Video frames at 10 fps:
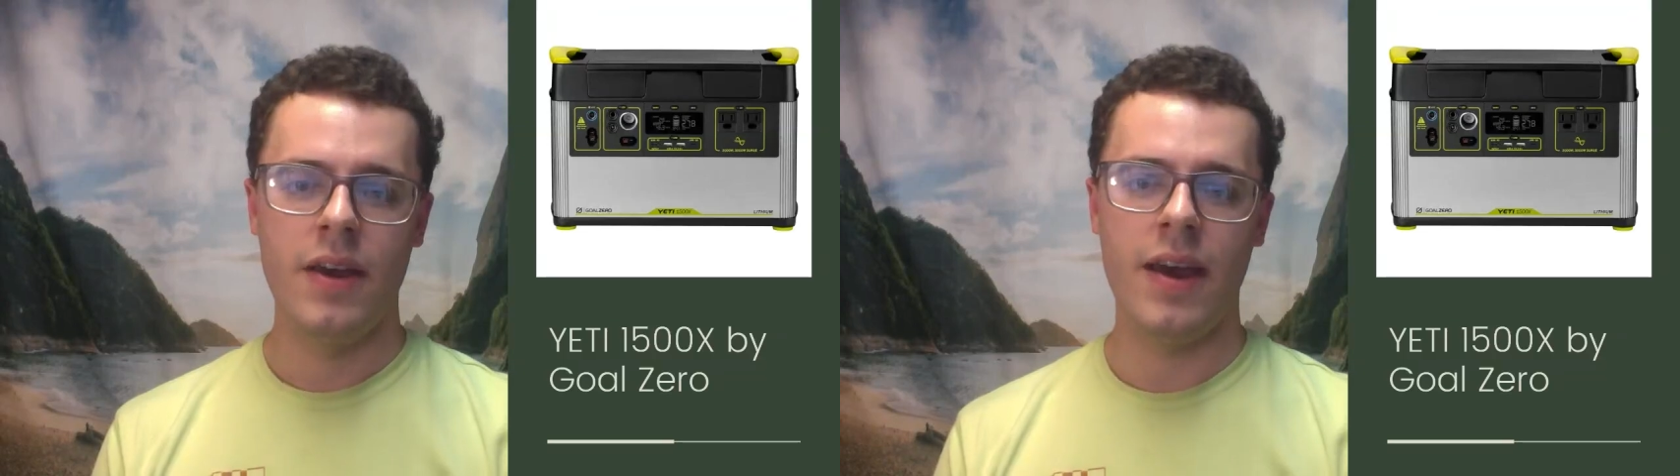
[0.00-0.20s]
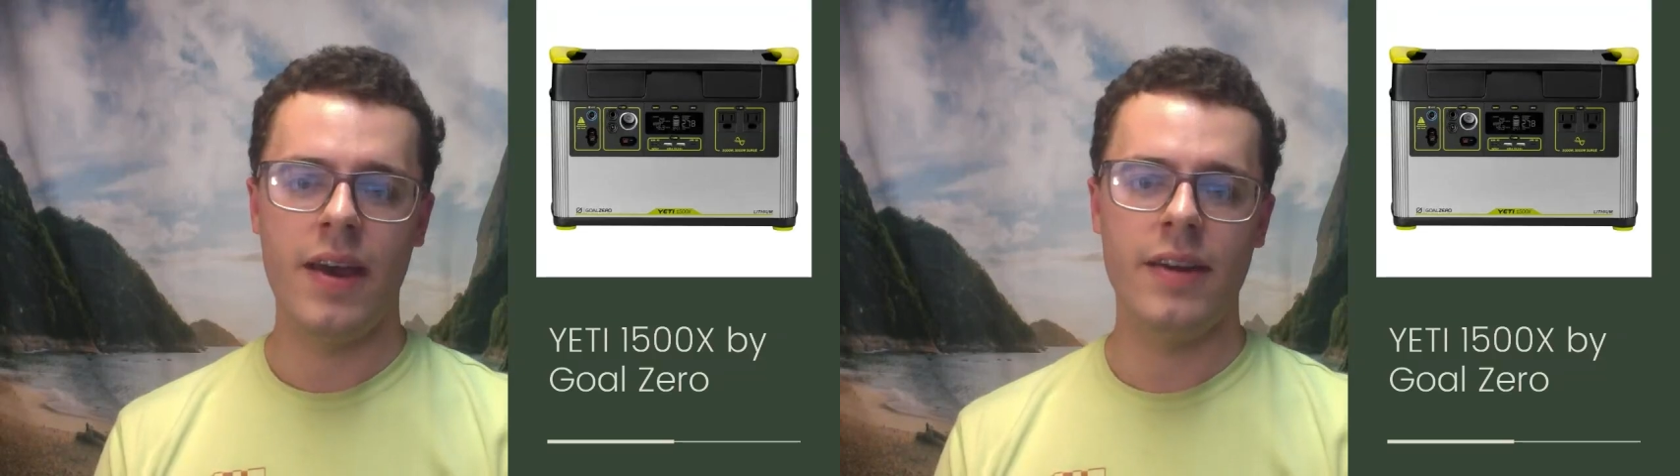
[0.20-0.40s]

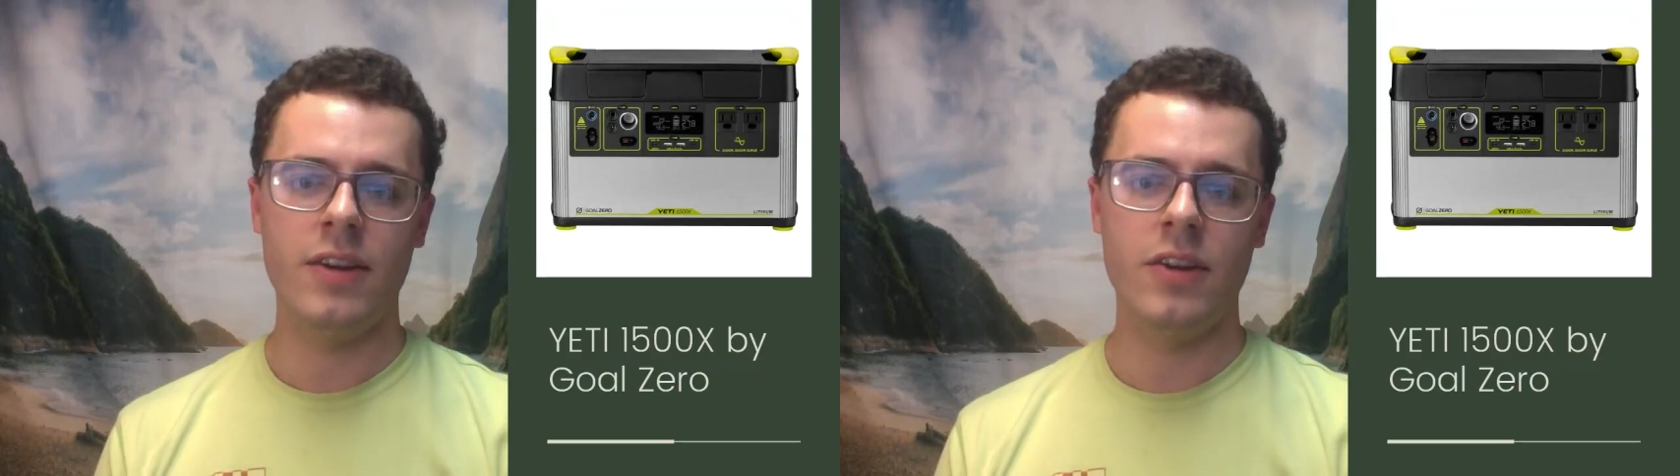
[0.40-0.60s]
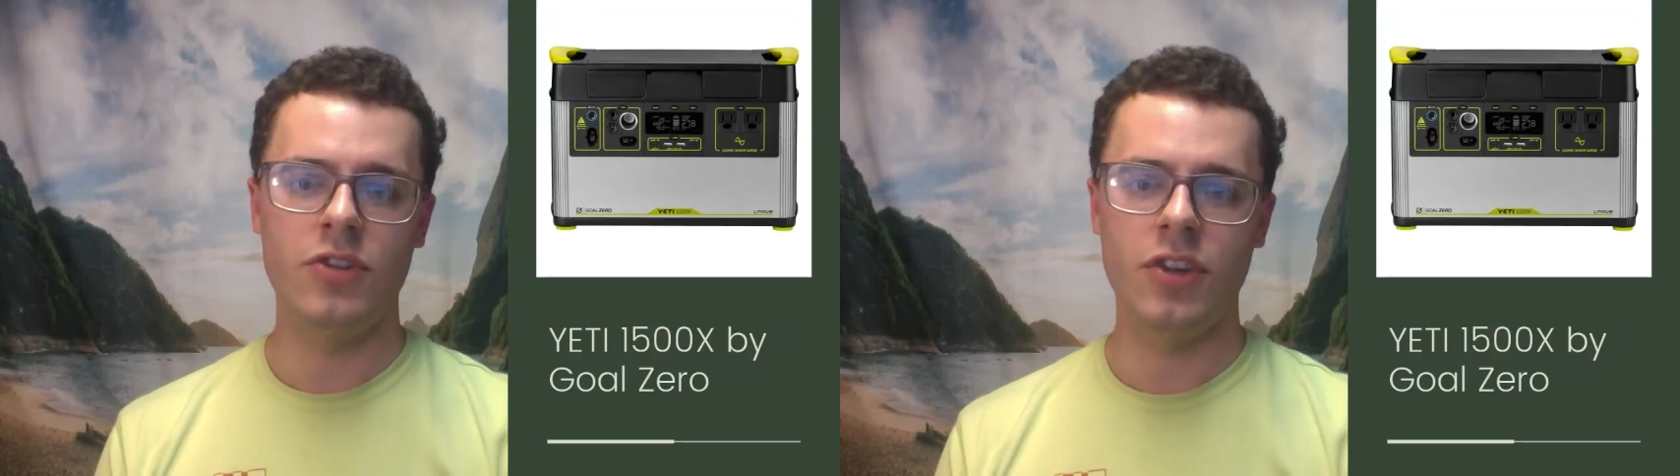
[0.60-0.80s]

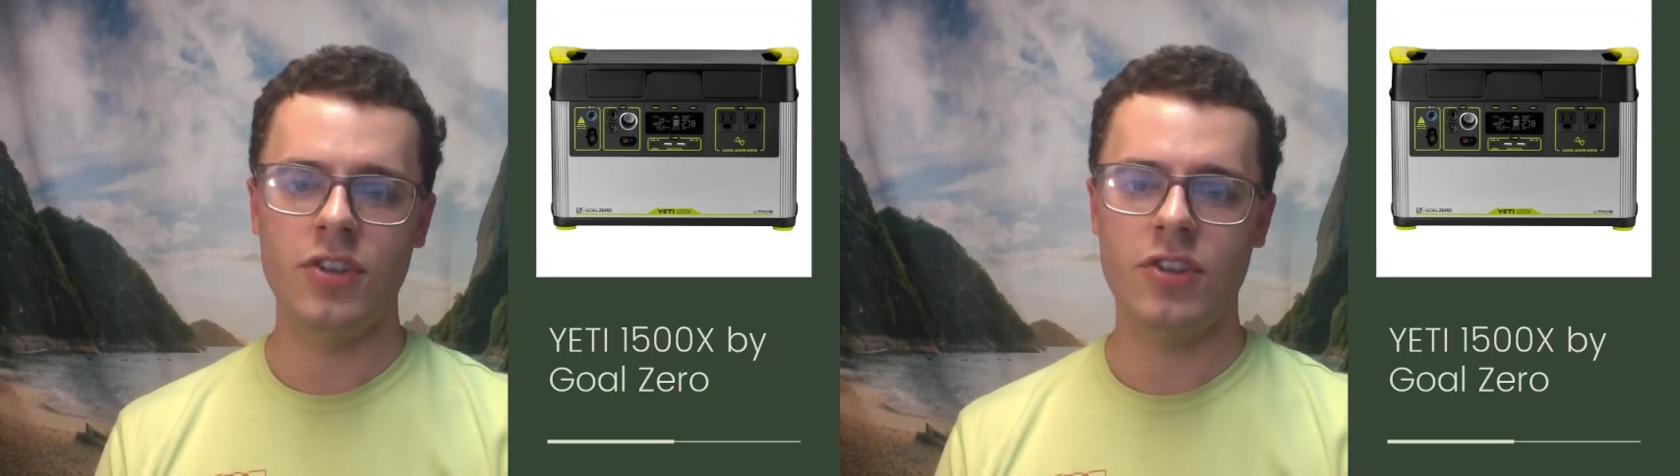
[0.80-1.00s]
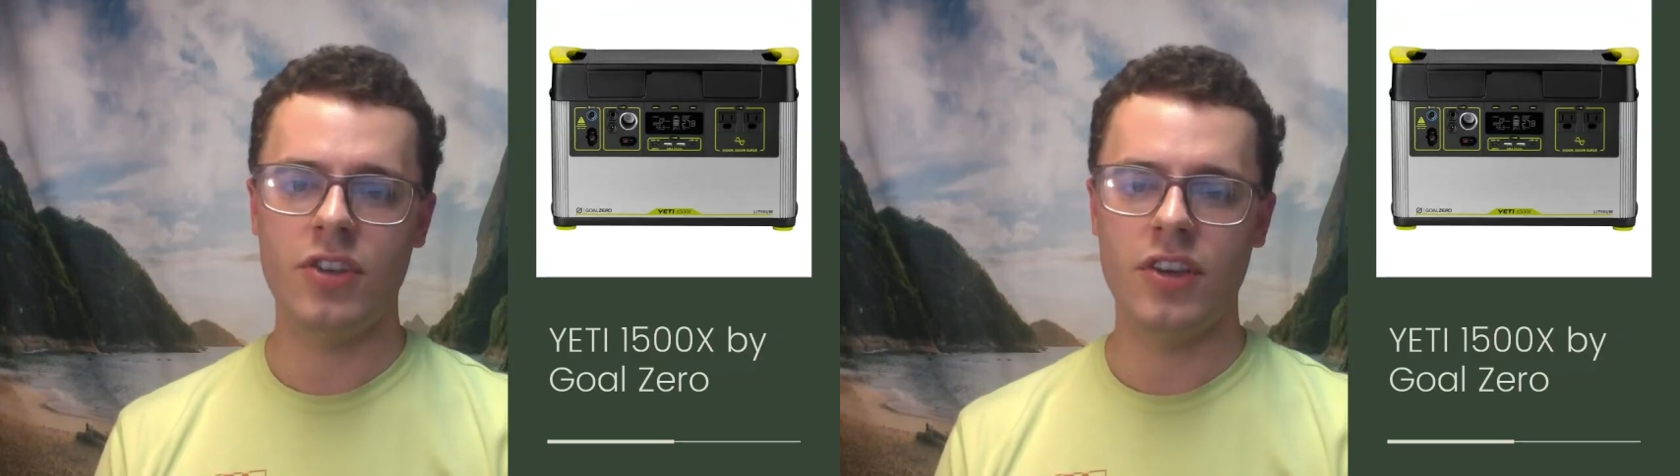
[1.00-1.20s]
and
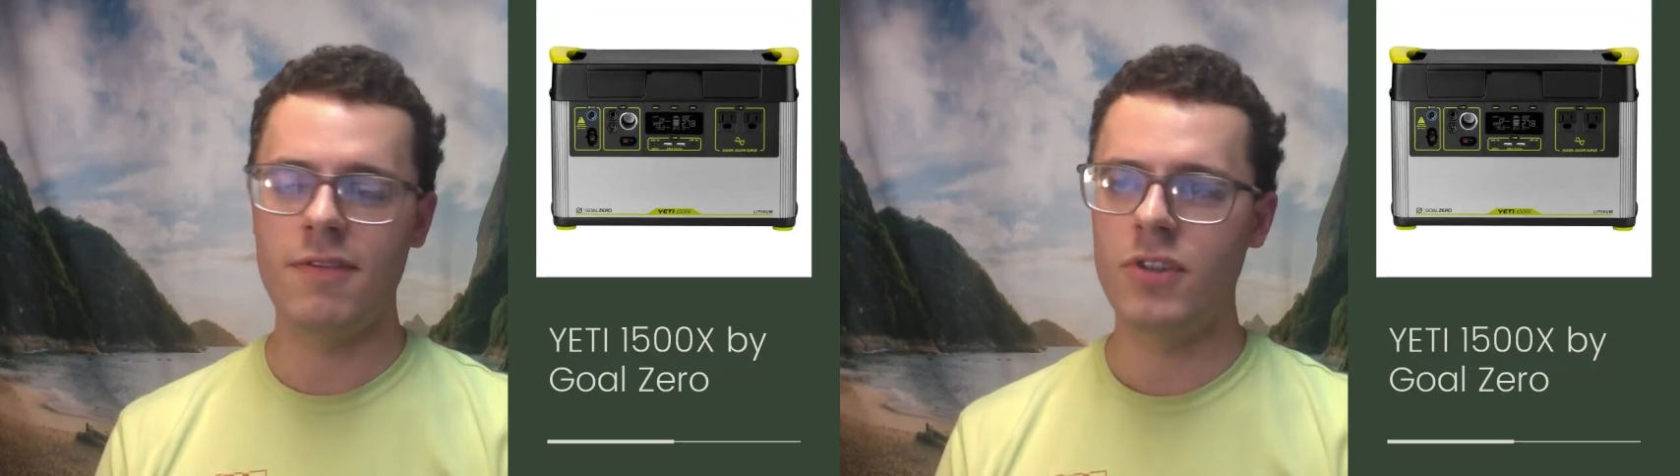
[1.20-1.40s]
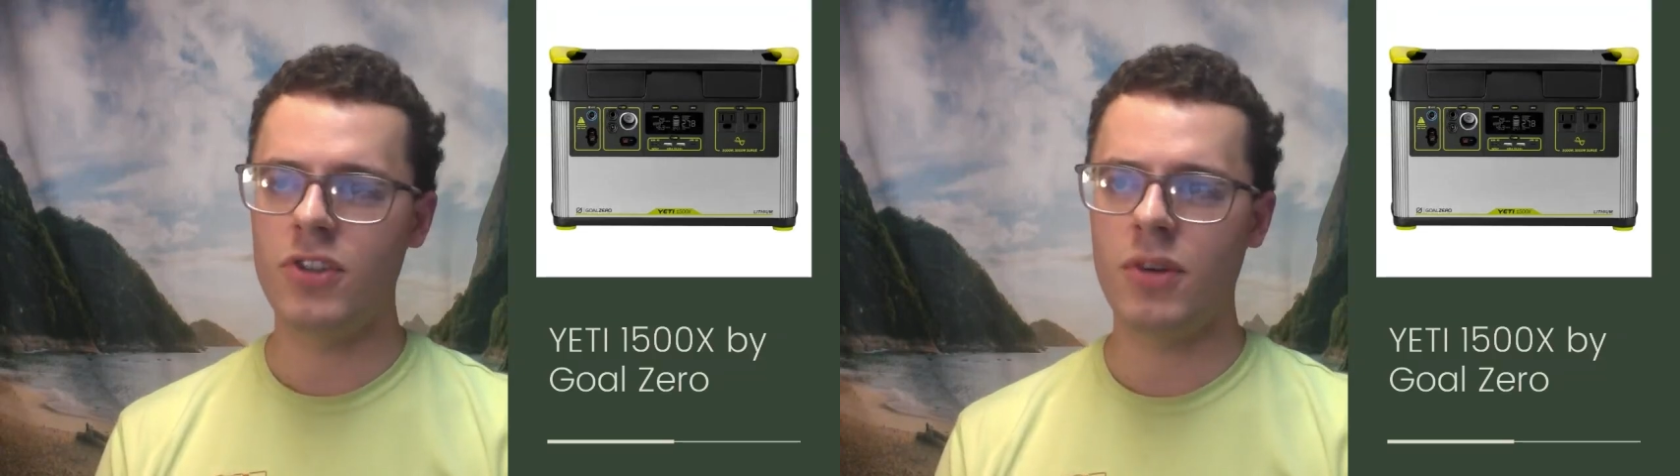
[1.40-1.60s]
just
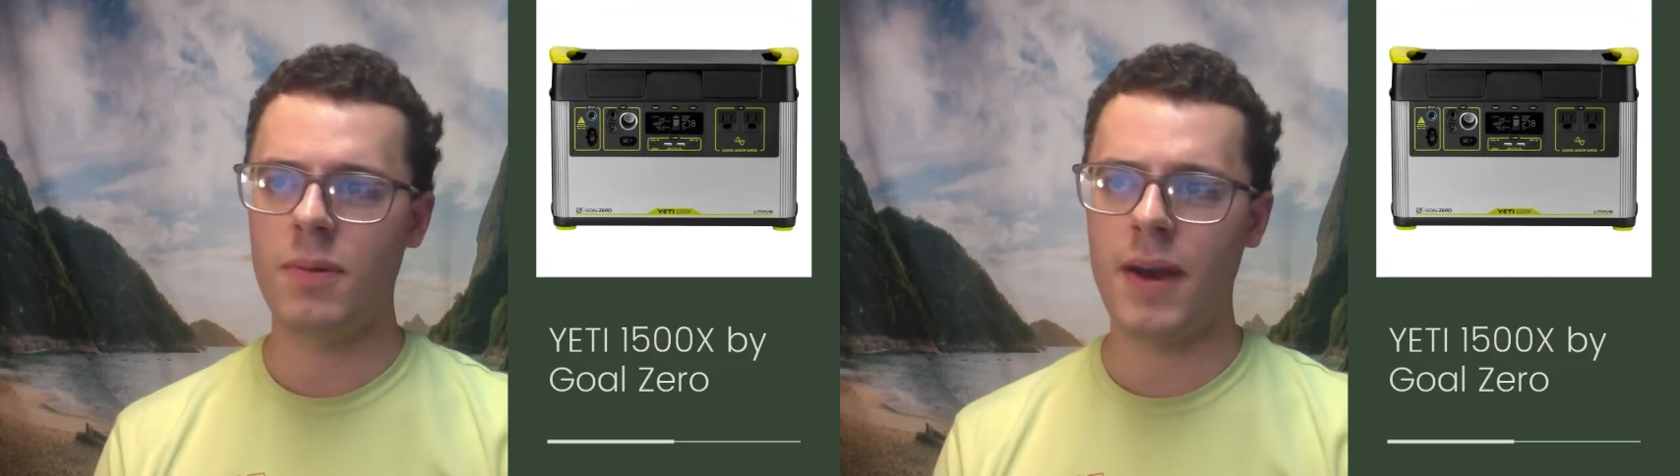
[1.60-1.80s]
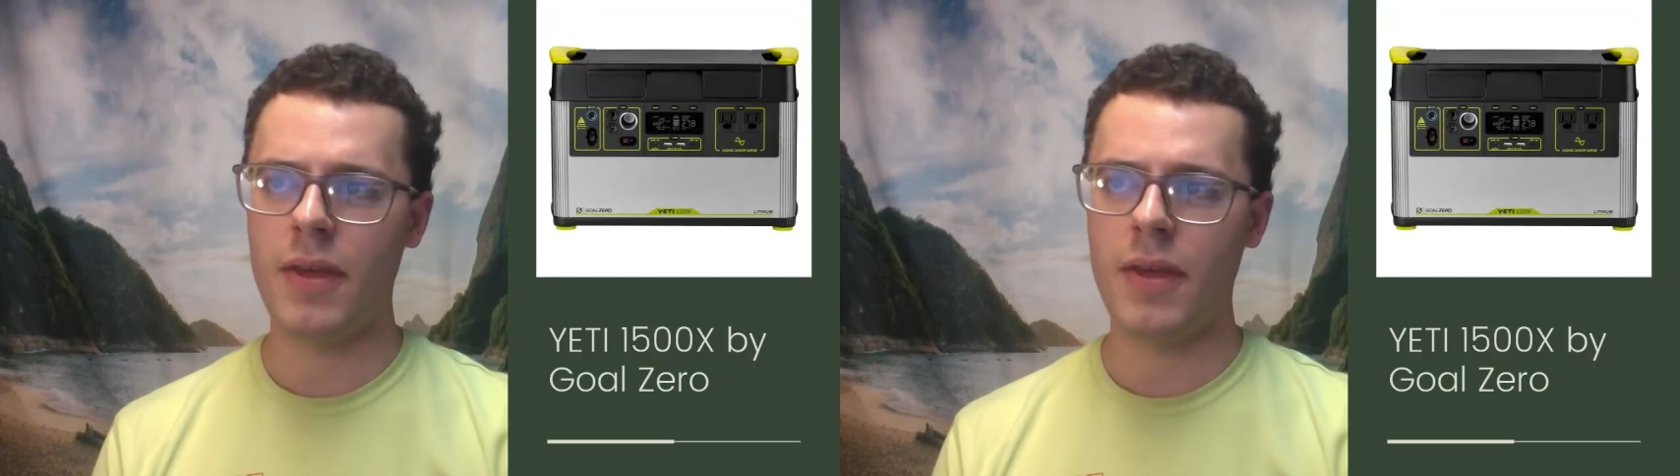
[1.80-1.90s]
give you some of